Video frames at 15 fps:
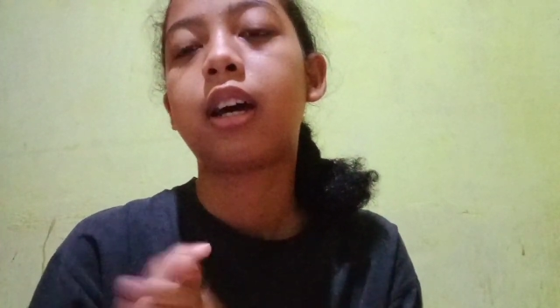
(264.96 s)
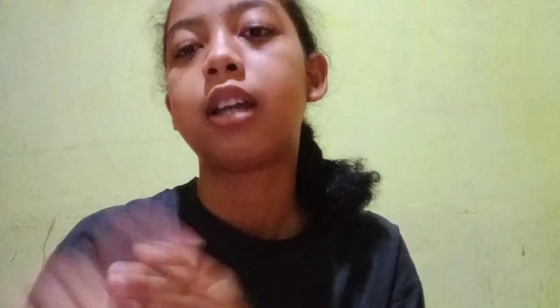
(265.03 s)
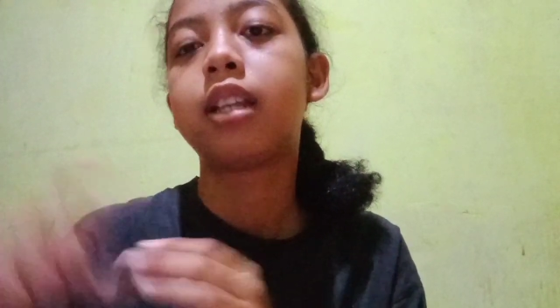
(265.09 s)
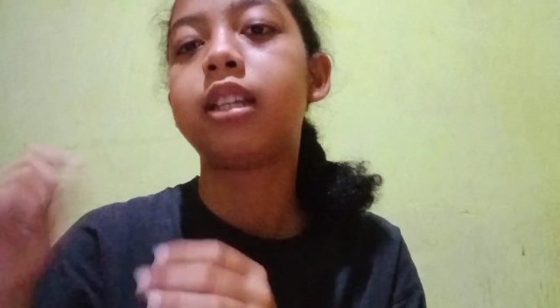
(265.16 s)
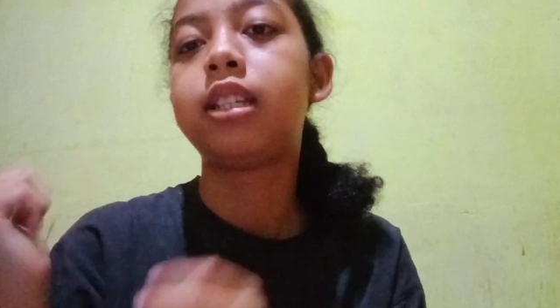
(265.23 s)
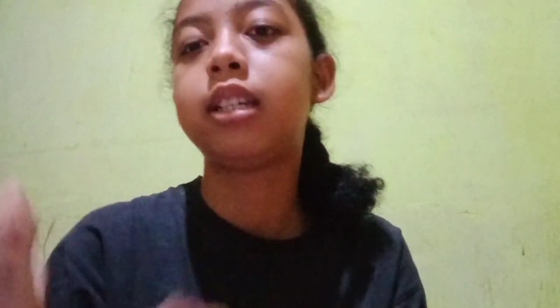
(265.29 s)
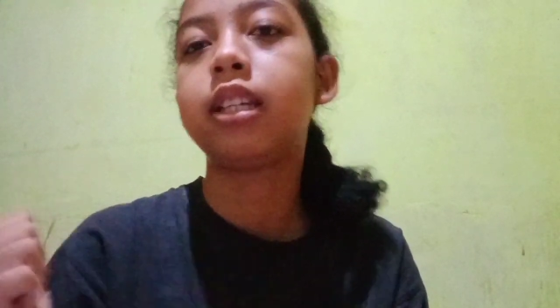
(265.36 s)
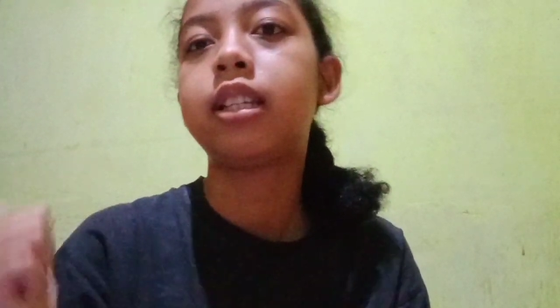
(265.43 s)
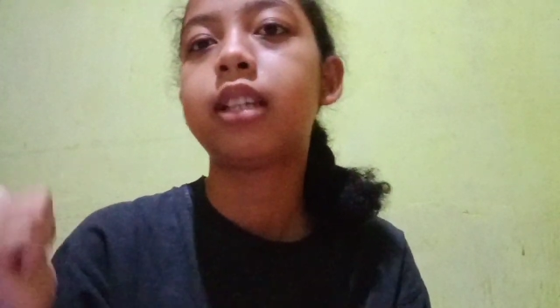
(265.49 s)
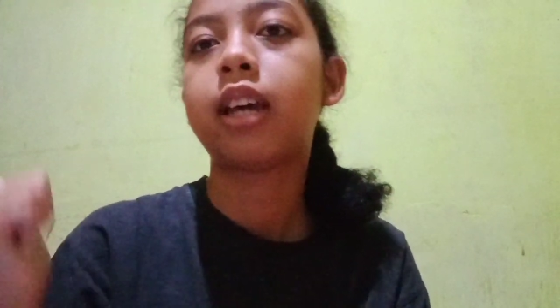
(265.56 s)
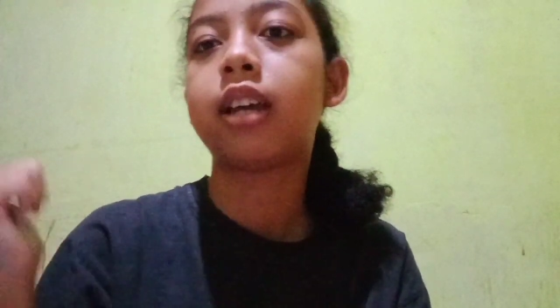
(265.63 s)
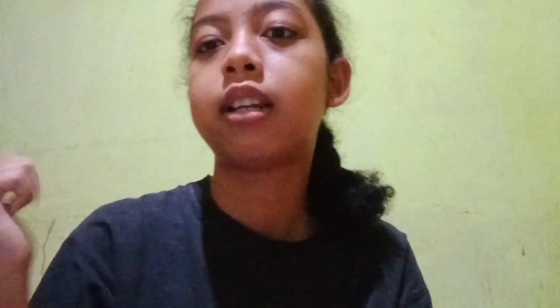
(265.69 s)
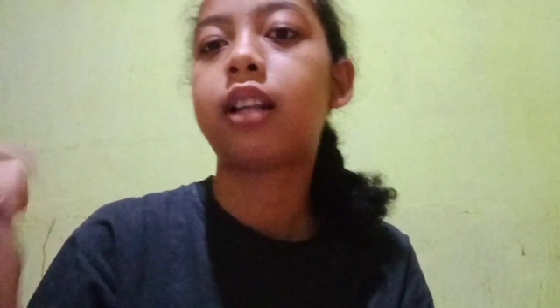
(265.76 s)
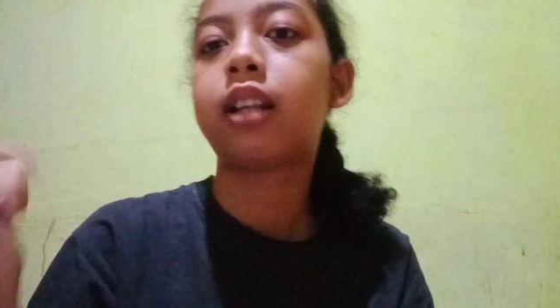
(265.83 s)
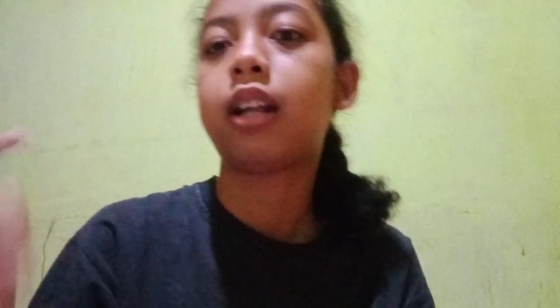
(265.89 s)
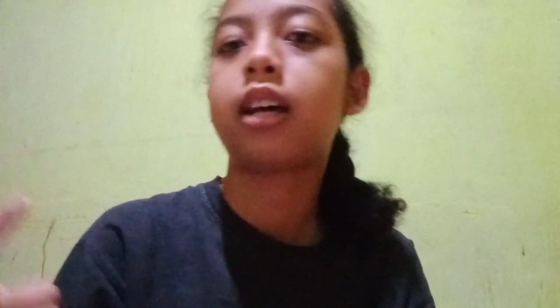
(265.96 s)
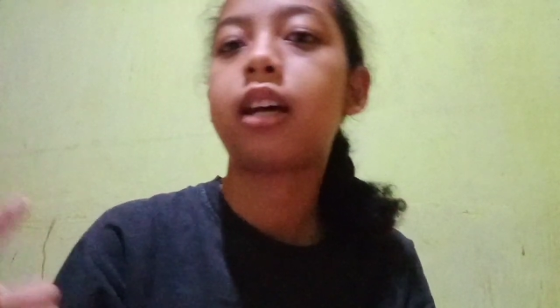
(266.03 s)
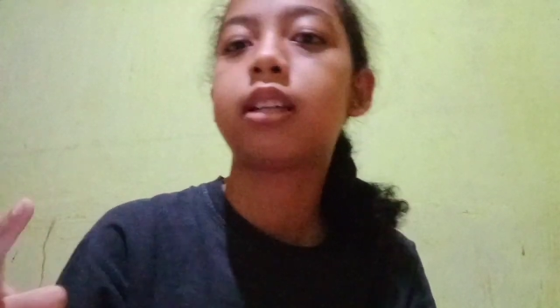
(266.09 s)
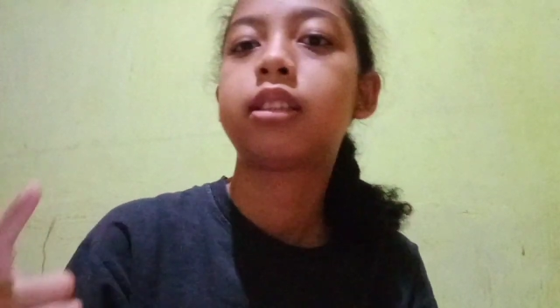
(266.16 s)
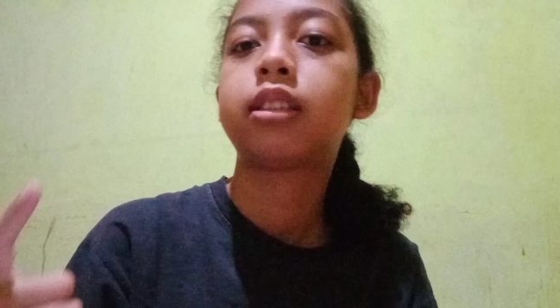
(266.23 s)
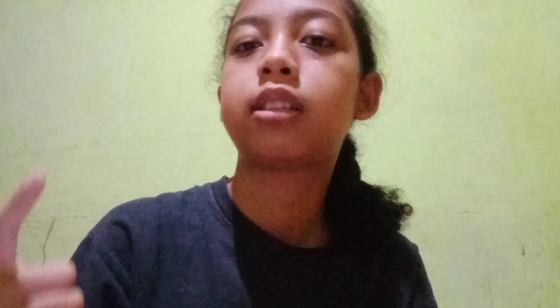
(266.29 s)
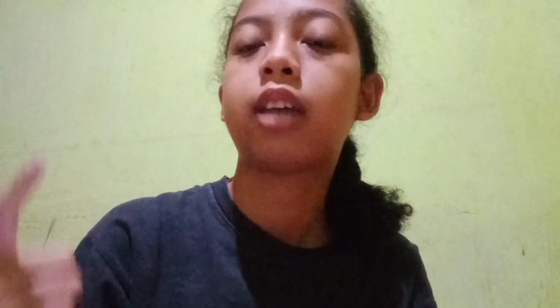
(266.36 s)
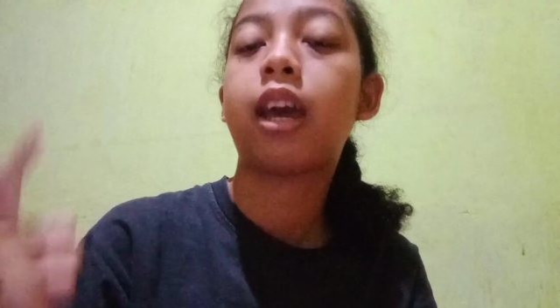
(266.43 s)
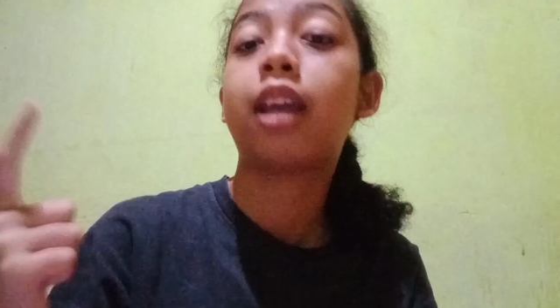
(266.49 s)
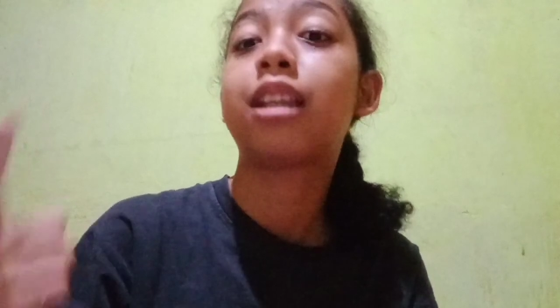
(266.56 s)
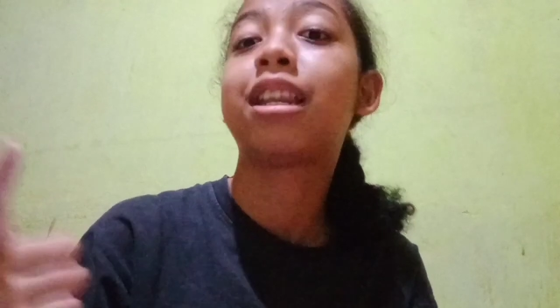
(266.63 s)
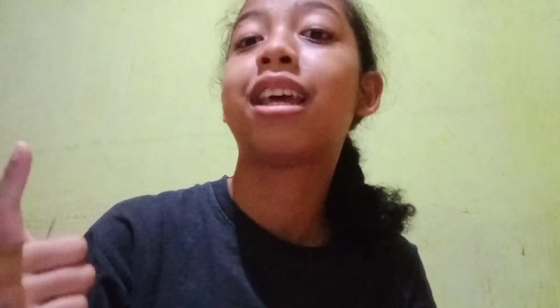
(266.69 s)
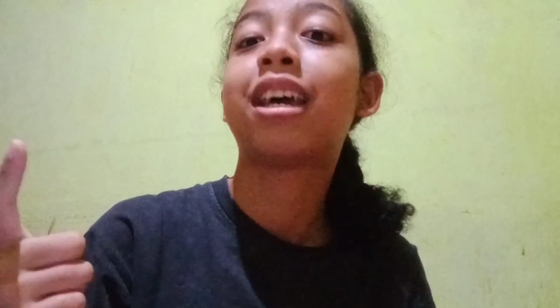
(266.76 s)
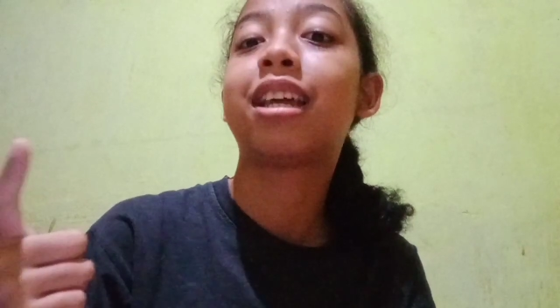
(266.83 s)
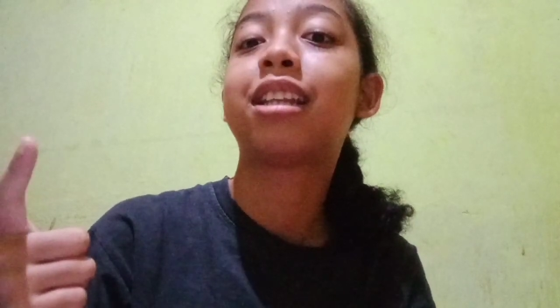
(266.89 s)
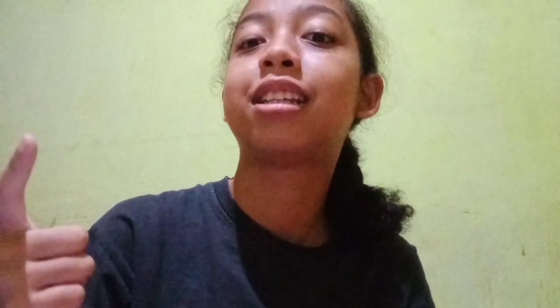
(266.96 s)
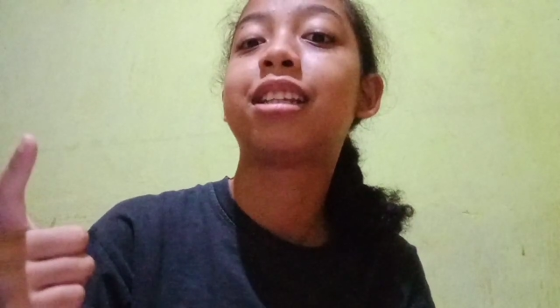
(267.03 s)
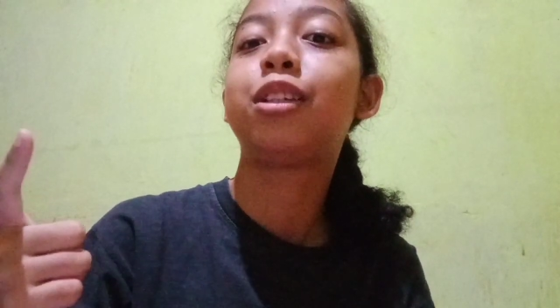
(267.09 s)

did and the last, and then